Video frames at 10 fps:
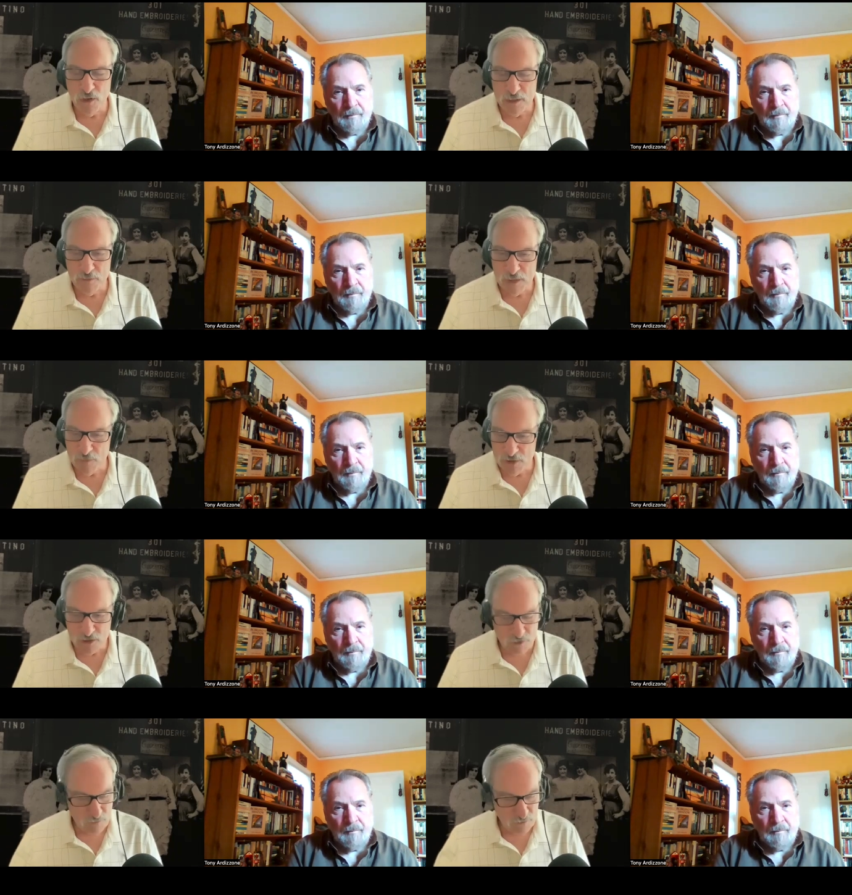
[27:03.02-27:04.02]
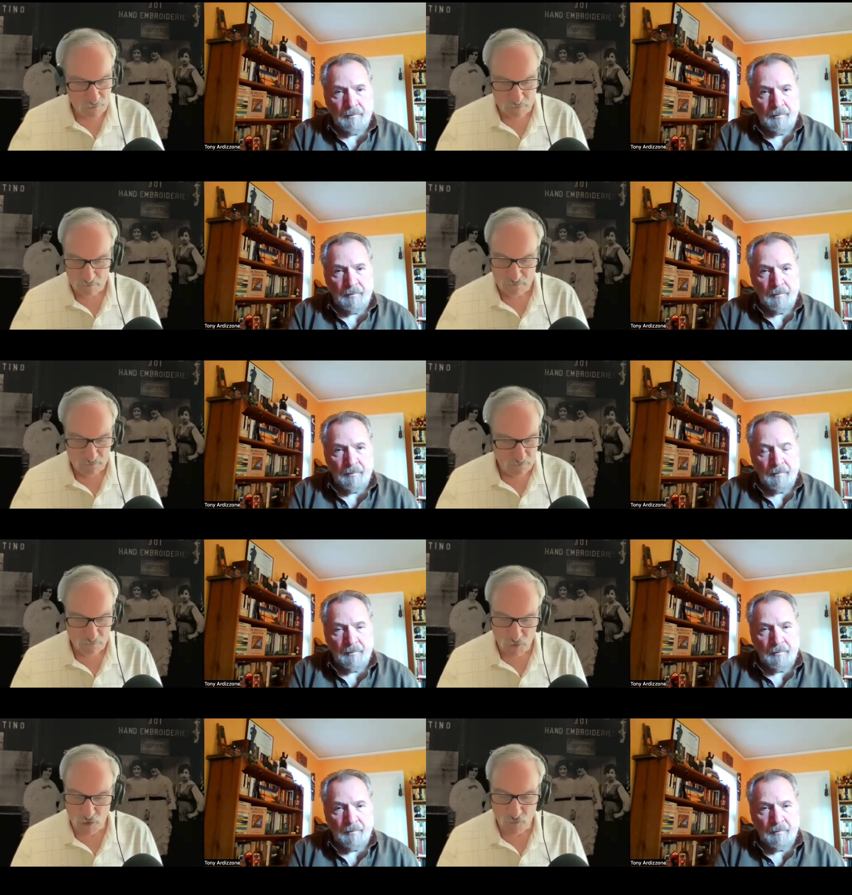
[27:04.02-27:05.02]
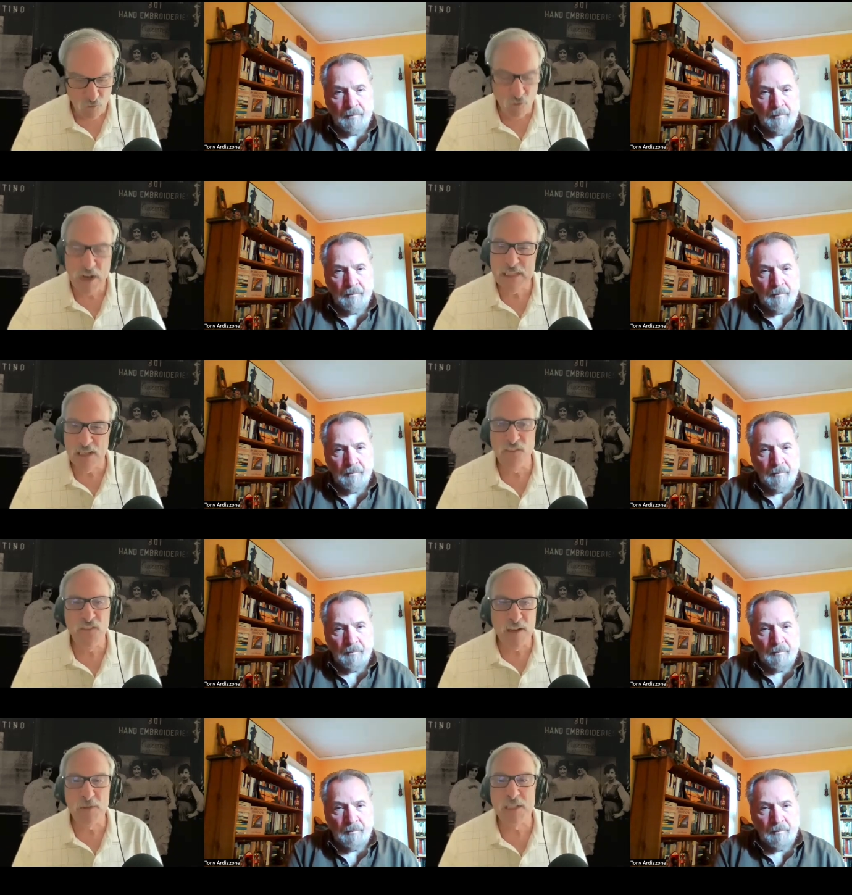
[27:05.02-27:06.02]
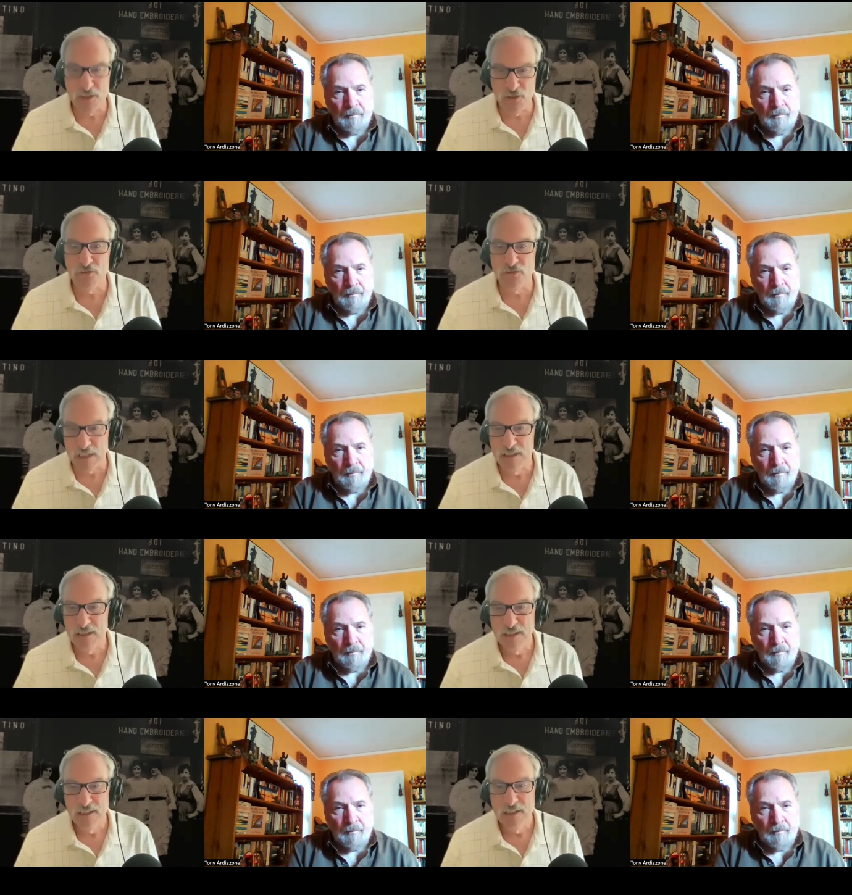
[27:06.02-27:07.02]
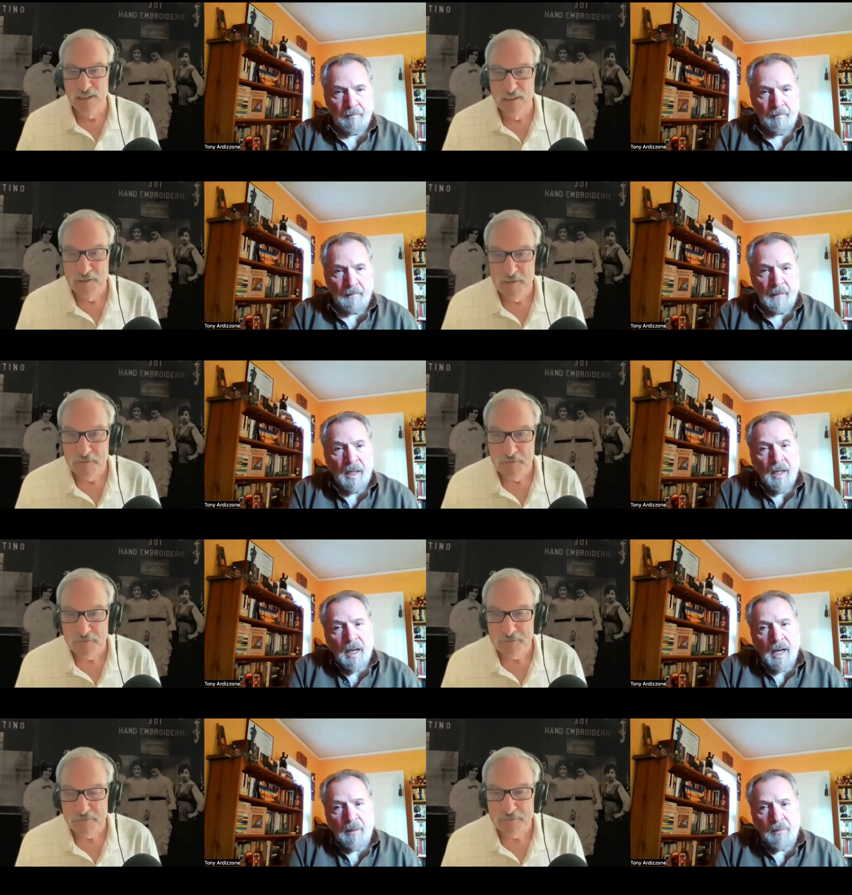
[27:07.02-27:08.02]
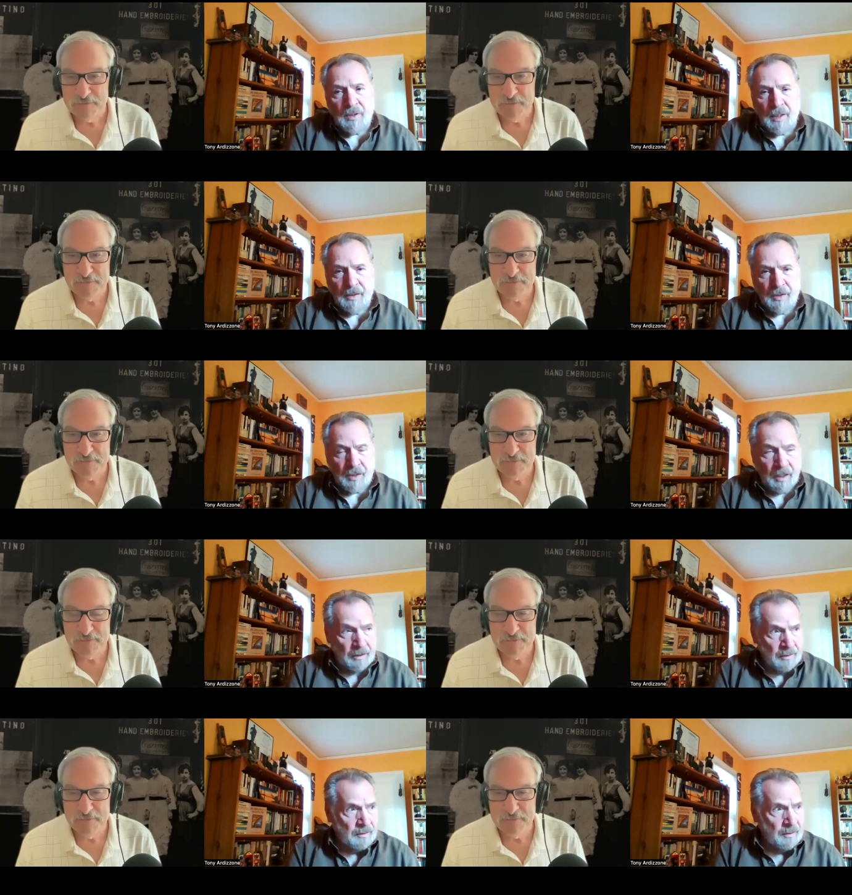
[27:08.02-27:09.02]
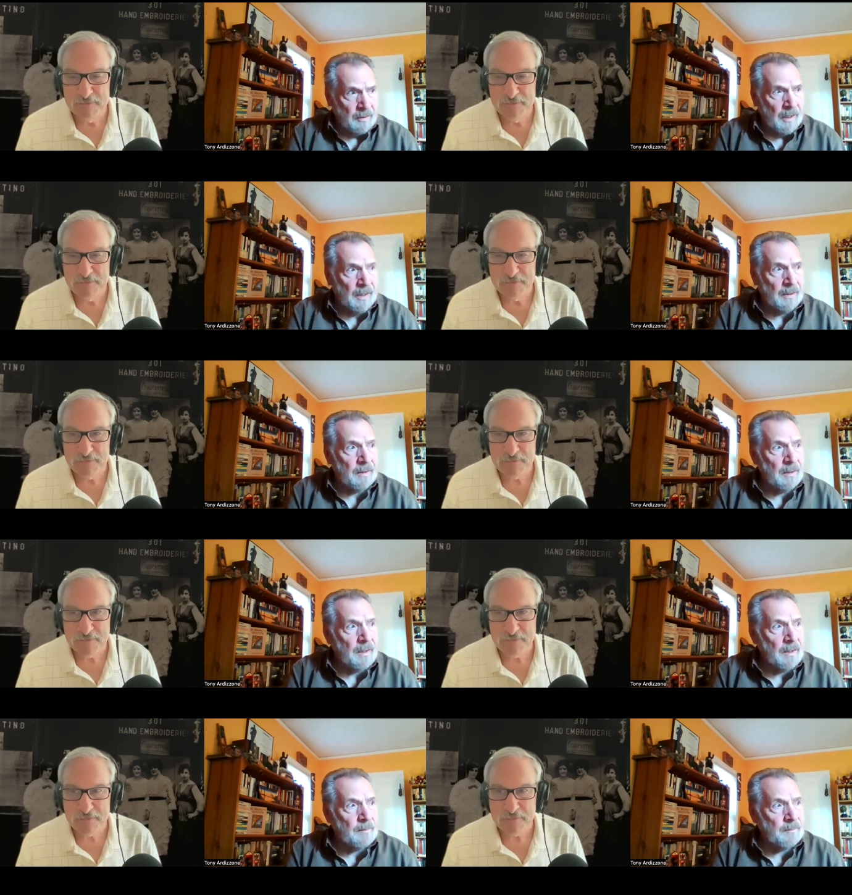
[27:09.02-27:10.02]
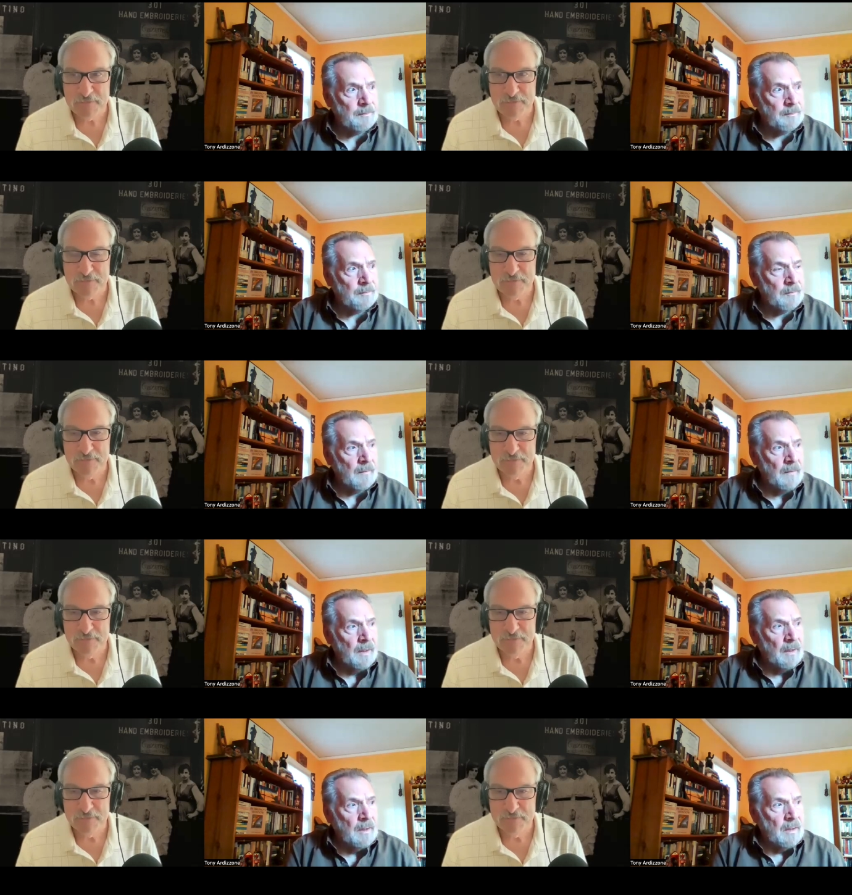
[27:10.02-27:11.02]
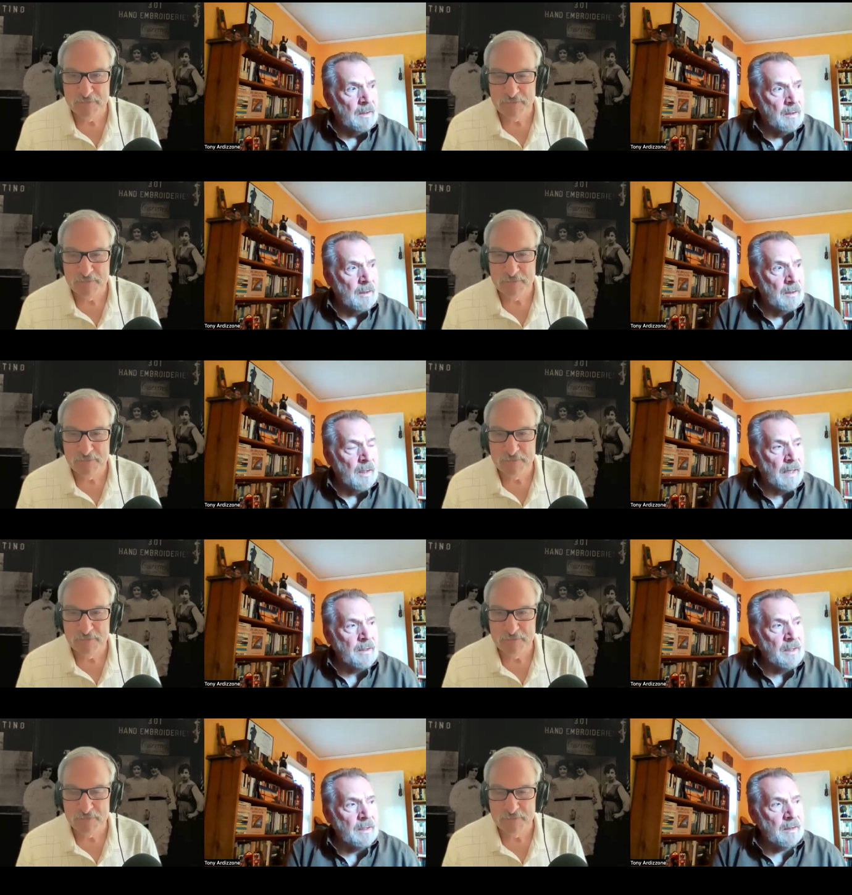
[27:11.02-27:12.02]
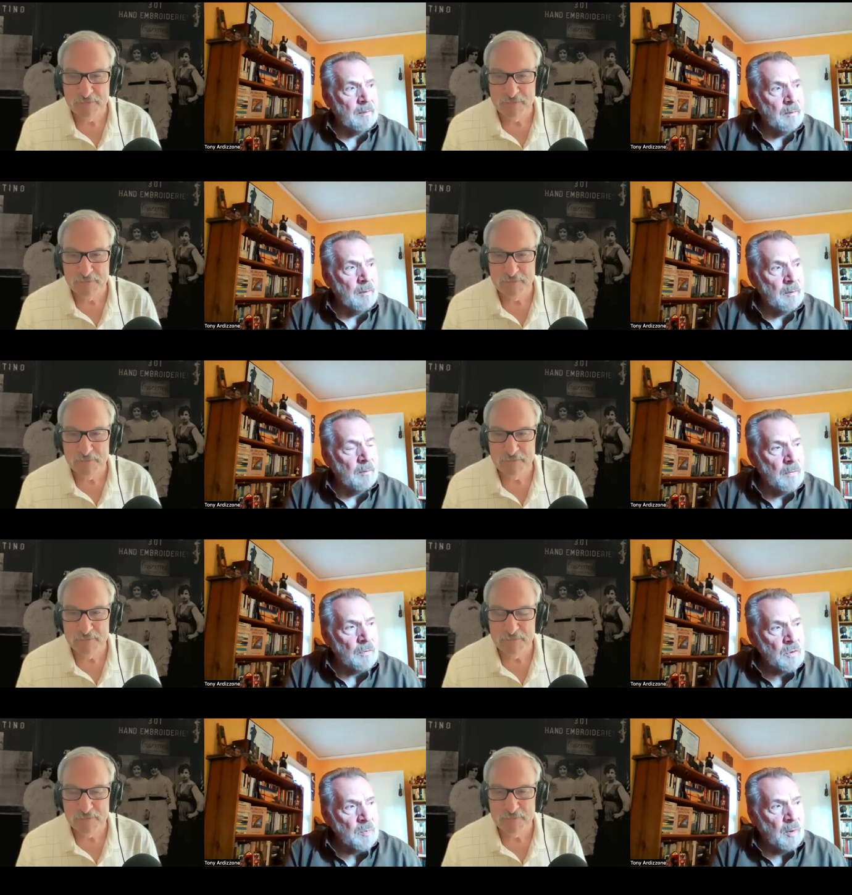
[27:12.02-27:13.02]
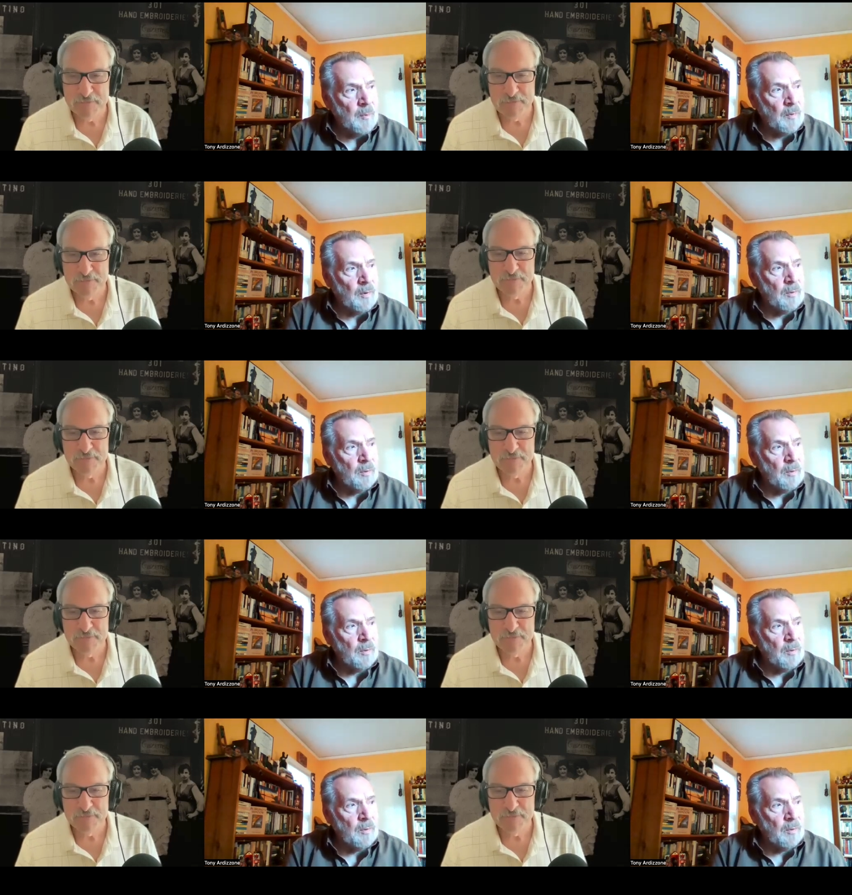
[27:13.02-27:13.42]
Speaker 1: want to maybe just, you know, write their family history?
Speaker 2: I would say start. And um, I think that most people